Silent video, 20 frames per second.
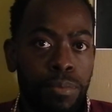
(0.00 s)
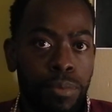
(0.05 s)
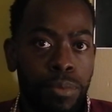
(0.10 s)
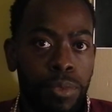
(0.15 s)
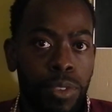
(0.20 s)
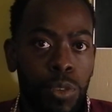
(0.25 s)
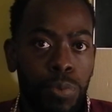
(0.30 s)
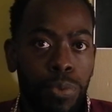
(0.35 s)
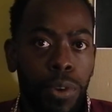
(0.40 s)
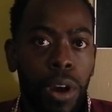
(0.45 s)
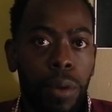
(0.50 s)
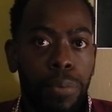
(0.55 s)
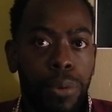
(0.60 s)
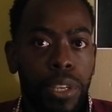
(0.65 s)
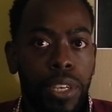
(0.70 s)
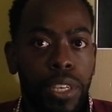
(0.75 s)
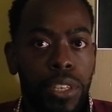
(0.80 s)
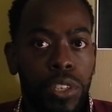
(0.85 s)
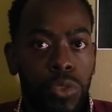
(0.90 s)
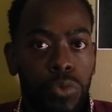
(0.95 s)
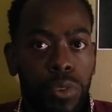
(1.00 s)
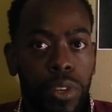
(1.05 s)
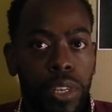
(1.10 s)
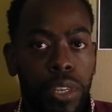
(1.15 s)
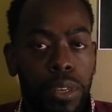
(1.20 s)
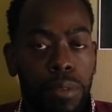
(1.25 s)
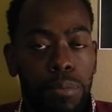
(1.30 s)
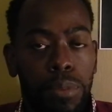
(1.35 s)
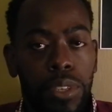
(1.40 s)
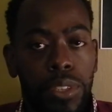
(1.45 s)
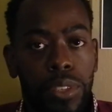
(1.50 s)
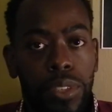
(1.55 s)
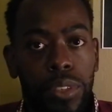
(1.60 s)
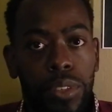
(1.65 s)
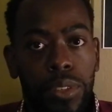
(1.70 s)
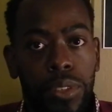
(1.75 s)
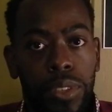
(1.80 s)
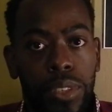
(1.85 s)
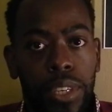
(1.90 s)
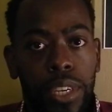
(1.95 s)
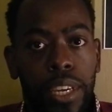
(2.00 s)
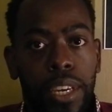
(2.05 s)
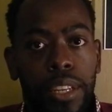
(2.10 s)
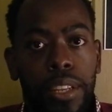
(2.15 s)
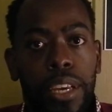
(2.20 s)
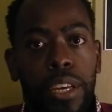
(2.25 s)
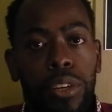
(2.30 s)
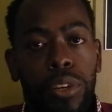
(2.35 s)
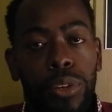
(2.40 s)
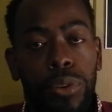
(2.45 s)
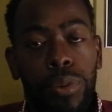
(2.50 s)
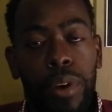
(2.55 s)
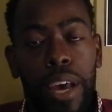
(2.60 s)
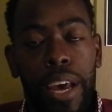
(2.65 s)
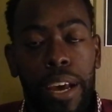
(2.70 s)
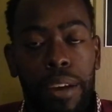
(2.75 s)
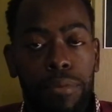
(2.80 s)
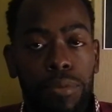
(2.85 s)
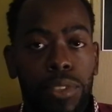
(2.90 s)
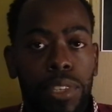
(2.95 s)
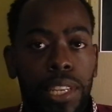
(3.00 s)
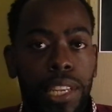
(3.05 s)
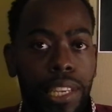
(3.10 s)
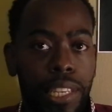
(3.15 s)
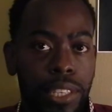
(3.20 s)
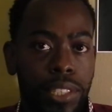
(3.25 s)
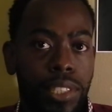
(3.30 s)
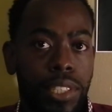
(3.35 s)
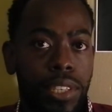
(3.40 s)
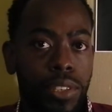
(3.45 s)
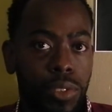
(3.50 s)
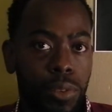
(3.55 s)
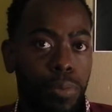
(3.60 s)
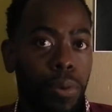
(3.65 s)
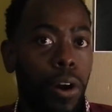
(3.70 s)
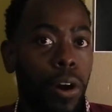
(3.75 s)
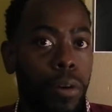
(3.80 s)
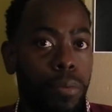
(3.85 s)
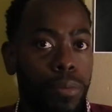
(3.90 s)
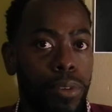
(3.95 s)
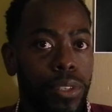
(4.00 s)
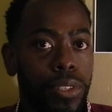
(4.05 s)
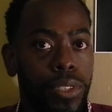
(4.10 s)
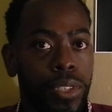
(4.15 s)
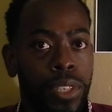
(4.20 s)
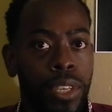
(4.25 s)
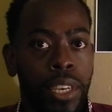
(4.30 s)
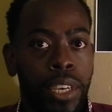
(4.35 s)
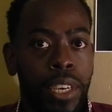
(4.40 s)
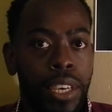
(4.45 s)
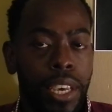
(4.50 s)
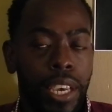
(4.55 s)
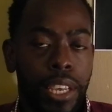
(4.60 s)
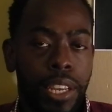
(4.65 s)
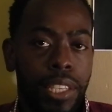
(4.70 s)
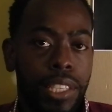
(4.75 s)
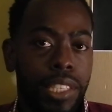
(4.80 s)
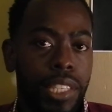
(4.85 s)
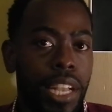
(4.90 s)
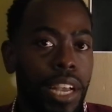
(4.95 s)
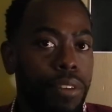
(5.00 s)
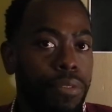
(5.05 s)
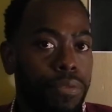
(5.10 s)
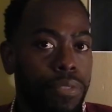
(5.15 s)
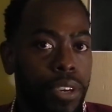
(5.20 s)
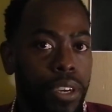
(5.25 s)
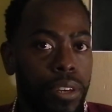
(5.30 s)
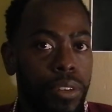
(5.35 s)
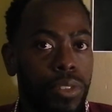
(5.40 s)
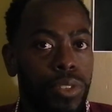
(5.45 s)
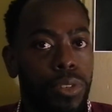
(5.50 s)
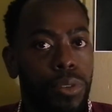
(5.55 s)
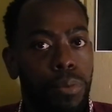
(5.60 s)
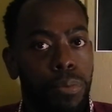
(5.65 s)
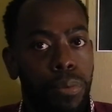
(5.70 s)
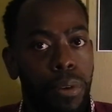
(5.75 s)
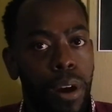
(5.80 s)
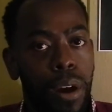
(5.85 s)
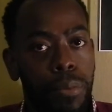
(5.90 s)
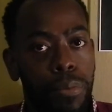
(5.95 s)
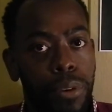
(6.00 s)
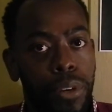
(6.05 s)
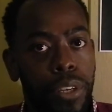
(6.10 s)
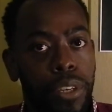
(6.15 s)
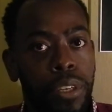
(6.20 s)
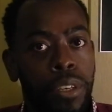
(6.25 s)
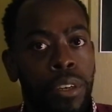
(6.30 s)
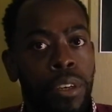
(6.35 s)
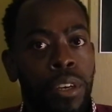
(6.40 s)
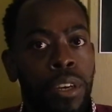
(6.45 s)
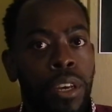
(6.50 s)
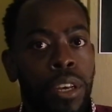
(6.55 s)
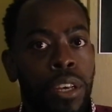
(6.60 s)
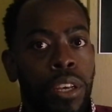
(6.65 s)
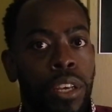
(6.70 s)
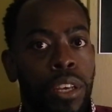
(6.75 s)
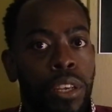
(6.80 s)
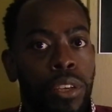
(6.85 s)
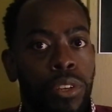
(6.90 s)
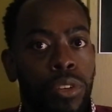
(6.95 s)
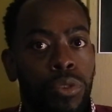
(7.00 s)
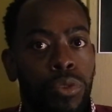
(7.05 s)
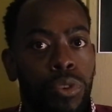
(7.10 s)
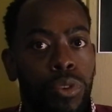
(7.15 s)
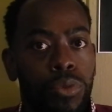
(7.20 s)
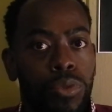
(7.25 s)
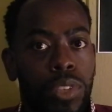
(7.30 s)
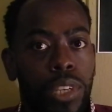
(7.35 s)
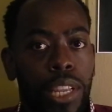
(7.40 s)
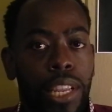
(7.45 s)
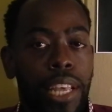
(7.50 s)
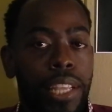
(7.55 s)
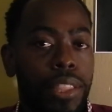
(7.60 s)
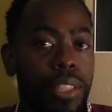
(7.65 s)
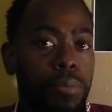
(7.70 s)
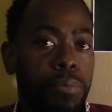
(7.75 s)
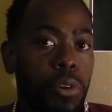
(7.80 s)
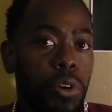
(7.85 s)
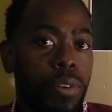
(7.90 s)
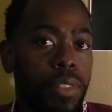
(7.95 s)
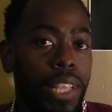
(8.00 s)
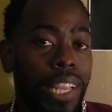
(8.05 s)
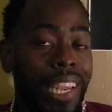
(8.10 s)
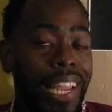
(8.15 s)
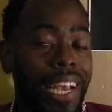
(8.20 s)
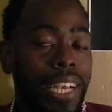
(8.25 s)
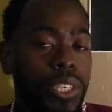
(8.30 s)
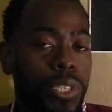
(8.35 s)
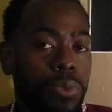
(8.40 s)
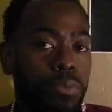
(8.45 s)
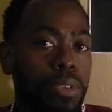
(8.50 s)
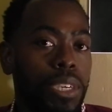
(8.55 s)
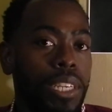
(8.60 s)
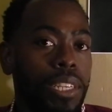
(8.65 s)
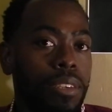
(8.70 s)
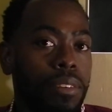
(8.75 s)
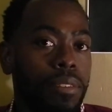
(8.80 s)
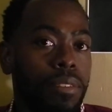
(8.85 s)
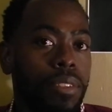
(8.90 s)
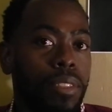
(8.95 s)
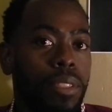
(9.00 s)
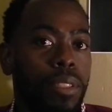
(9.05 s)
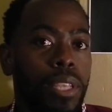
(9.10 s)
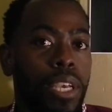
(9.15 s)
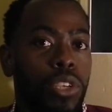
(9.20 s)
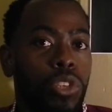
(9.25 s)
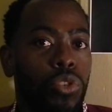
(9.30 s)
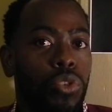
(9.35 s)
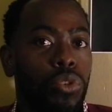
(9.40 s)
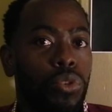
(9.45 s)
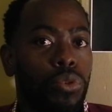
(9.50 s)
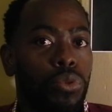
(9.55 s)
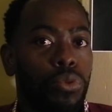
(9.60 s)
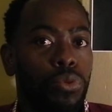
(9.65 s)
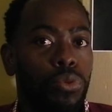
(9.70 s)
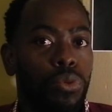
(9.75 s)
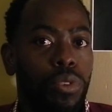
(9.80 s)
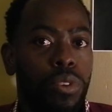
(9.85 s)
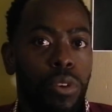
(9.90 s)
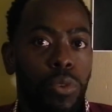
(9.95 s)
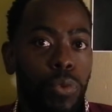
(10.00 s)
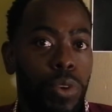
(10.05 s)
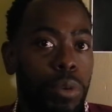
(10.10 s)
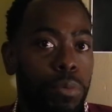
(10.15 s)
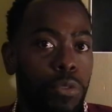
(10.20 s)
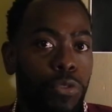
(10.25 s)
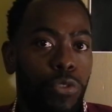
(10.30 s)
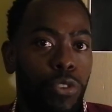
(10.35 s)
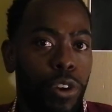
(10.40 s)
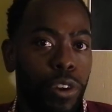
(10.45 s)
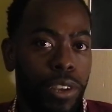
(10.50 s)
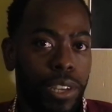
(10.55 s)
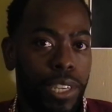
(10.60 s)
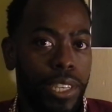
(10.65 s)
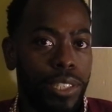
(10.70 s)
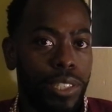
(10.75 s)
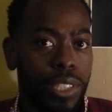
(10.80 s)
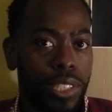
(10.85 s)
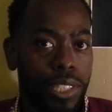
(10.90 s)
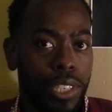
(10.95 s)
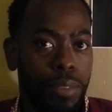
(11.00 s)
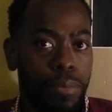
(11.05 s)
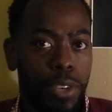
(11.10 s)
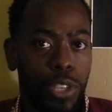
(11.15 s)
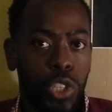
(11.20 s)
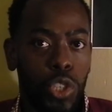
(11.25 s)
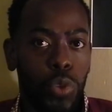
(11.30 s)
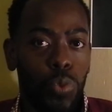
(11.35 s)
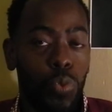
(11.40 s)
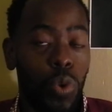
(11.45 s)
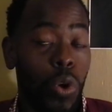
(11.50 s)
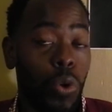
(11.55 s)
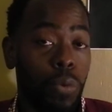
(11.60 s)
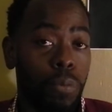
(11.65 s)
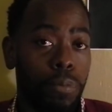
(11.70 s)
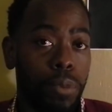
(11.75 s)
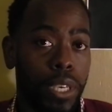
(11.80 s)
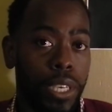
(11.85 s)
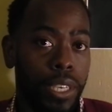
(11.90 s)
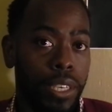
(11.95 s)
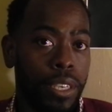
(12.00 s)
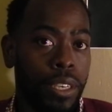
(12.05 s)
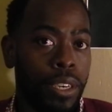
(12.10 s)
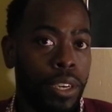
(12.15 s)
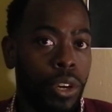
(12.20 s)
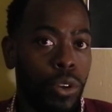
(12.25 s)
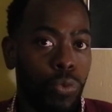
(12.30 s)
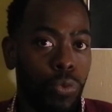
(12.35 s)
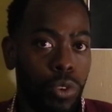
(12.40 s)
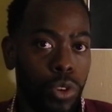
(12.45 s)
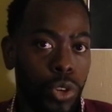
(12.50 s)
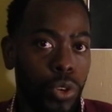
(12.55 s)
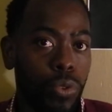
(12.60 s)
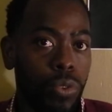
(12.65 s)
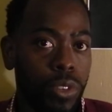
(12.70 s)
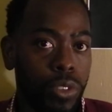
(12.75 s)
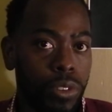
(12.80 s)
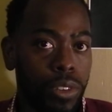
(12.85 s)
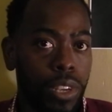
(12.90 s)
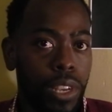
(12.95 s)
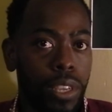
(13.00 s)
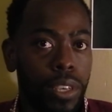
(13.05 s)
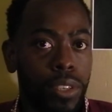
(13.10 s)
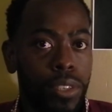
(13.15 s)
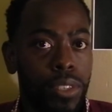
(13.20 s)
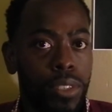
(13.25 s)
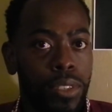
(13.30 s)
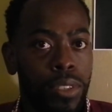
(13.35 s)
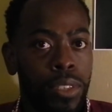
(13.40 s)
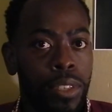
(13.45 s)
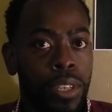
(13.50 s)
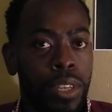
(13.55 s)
this property is running a business and they do have to lease these apartments. And it's not fair to the property, to let them know at the last minute that a week before your lease is up, that you won't be renewing your lease